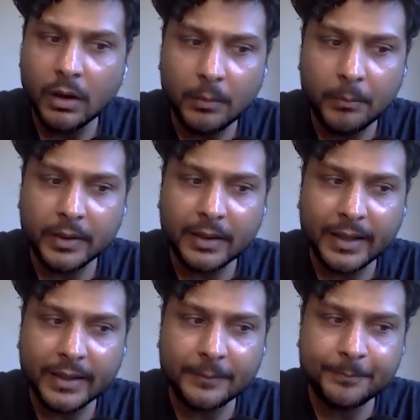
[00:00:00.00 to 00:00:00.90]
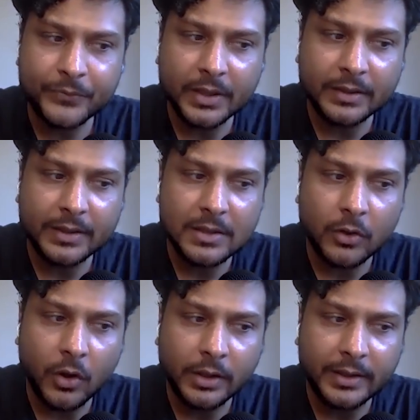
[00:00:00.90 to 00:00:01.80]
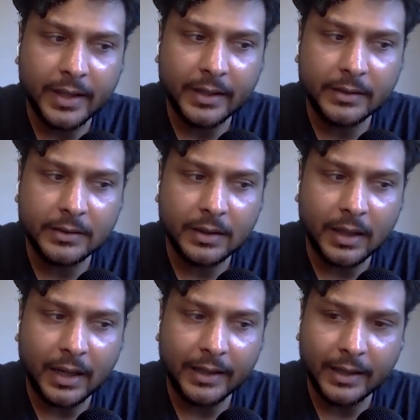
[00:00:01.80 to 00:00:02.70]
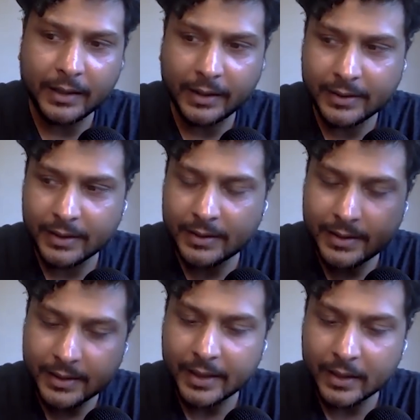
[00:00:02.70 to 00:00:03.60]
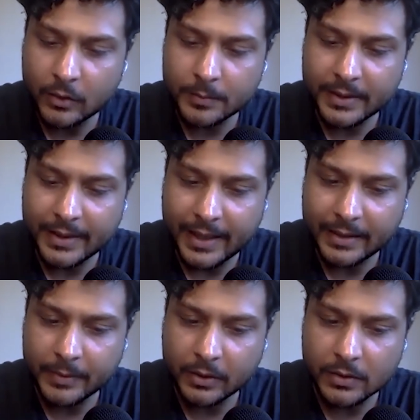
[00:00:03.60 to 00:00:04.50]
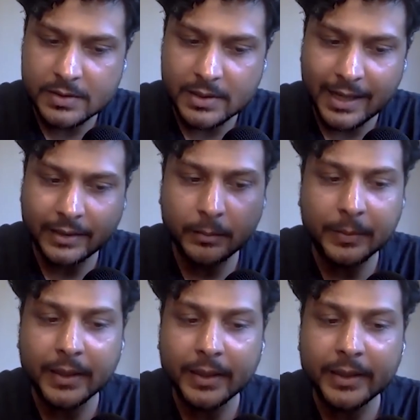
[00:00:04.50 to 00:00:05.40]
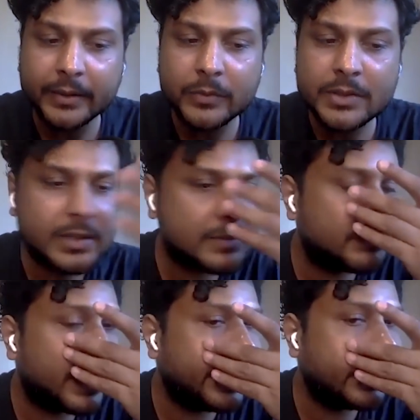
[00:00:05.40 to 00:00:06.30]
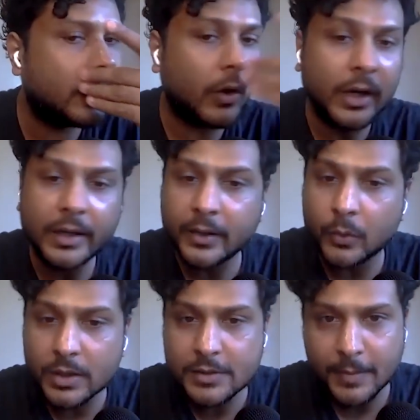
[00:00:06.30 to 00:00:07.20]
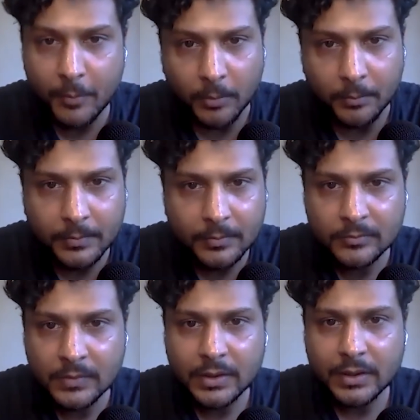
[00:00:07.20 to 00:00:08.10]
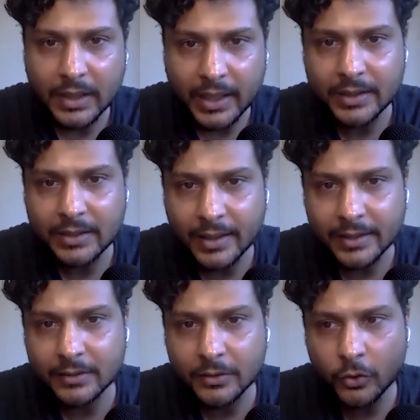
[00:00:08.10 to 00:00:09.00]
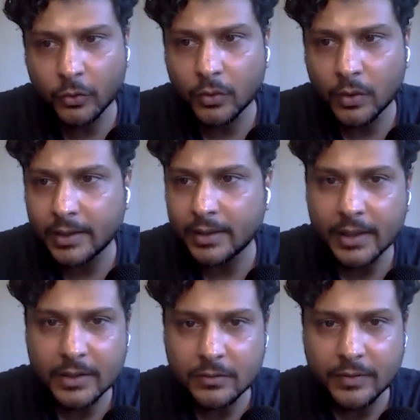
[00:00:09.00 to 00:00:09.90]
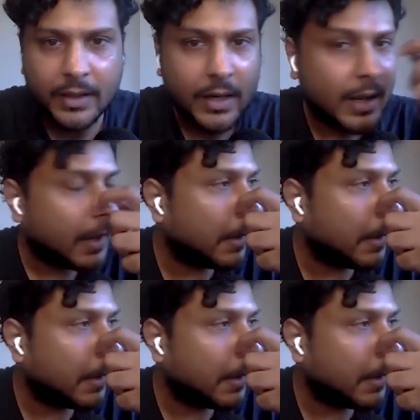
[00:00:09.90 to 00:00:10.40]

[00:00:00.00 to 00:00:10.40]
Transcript: Uh, but like there's a lot that I, I I think I didn't hang out with my dad because at the beginning it was just blind loyalty towards my mom. Right. Right. Like, right. you know, at the age of eight, yeah.